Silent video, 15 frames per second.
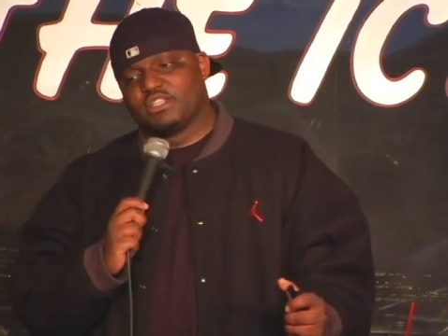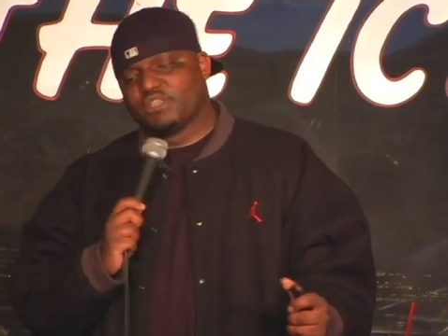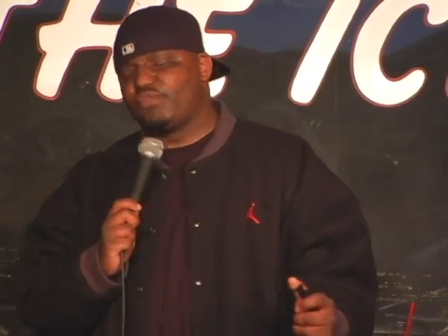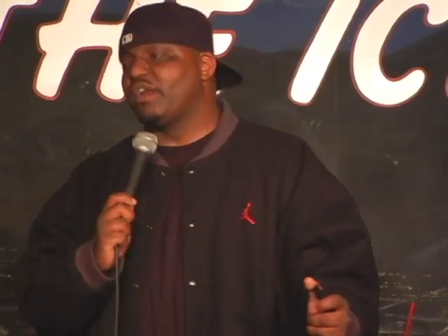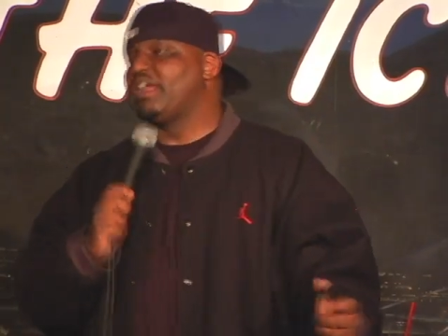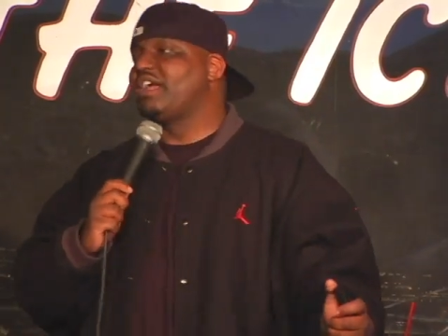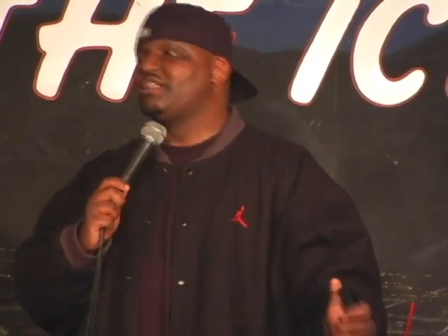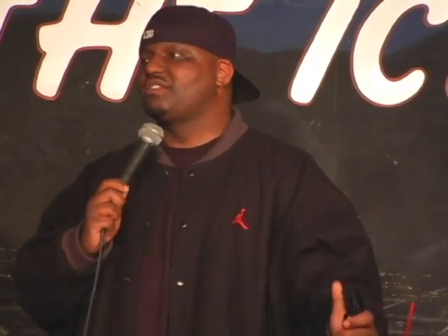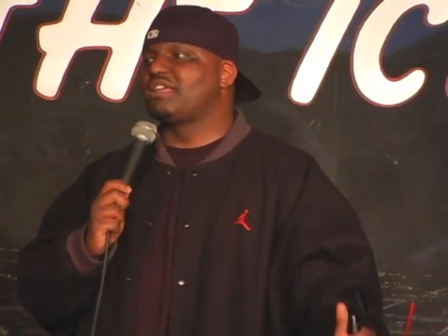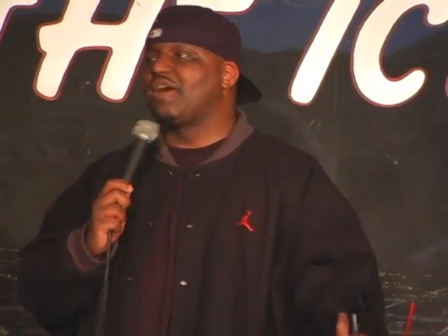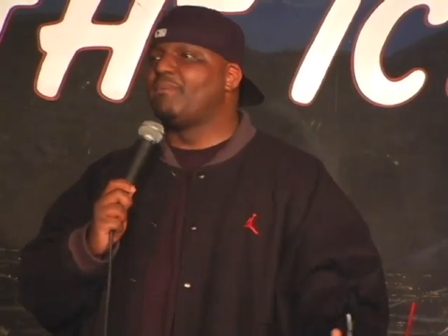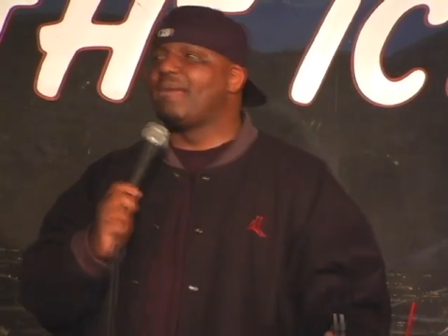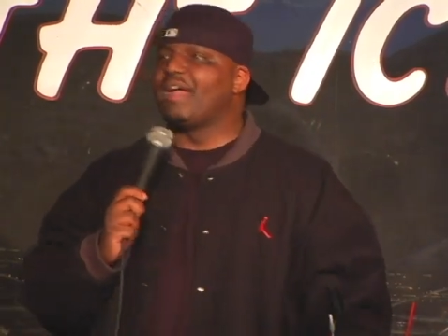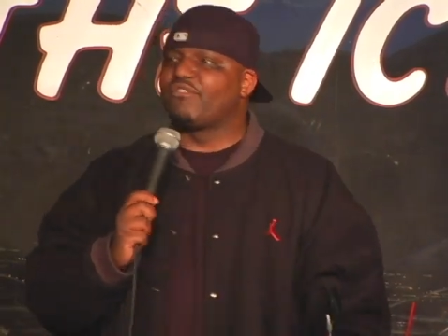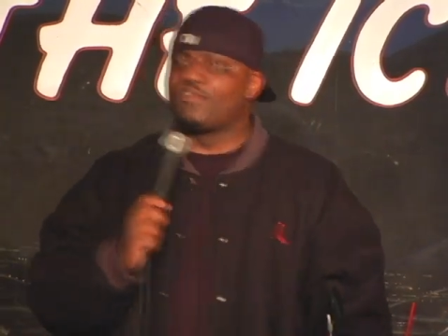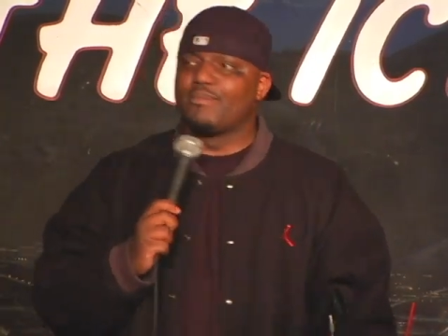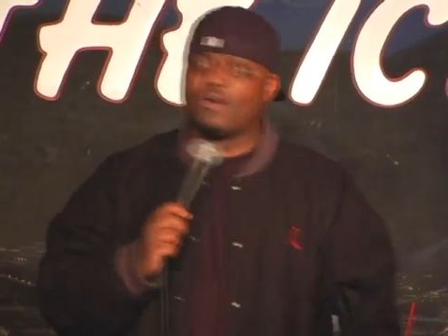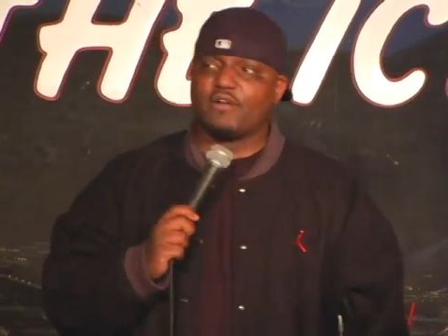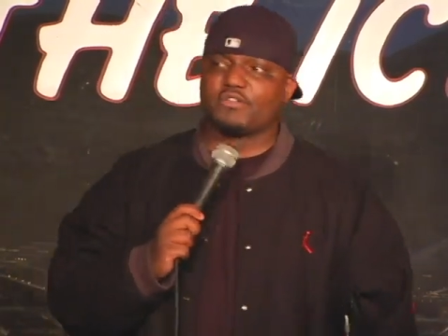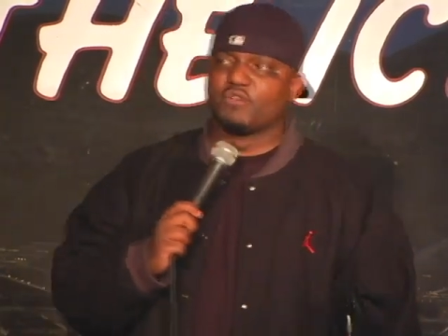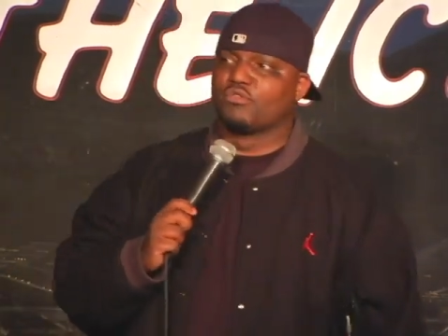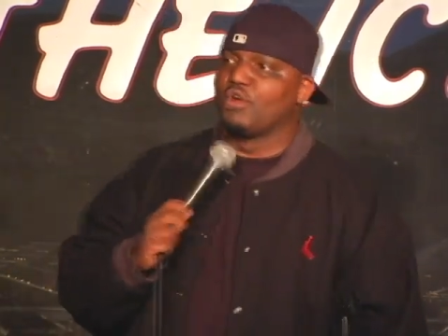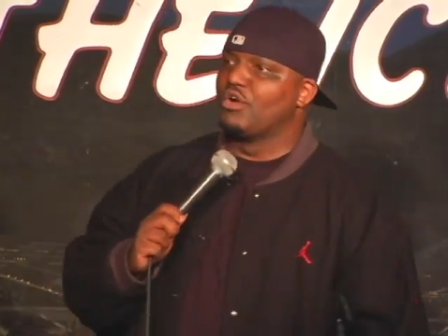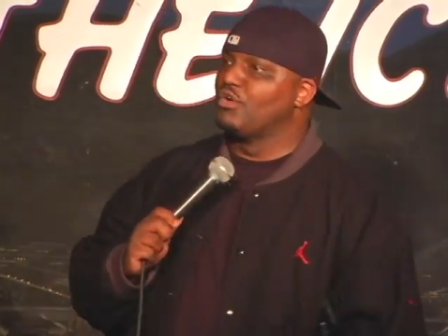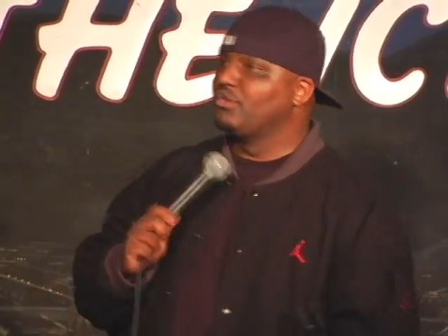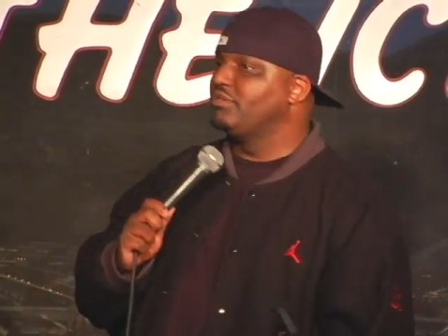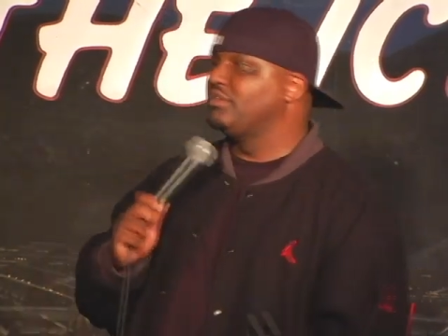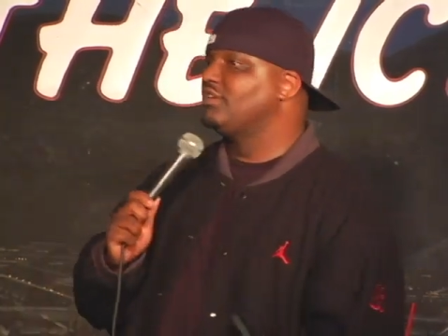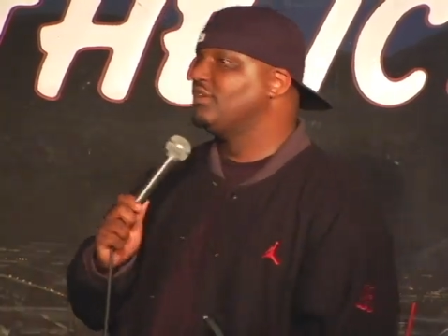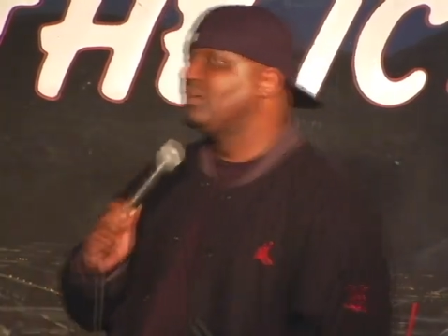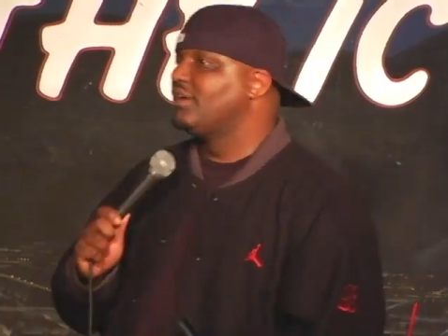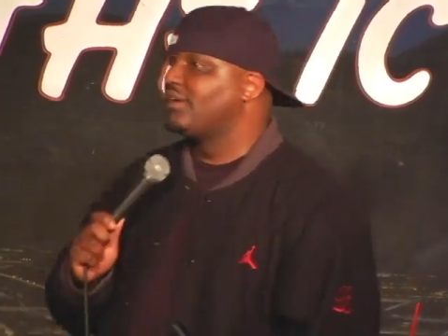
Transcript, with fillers: It's funny, I just got back from off the road.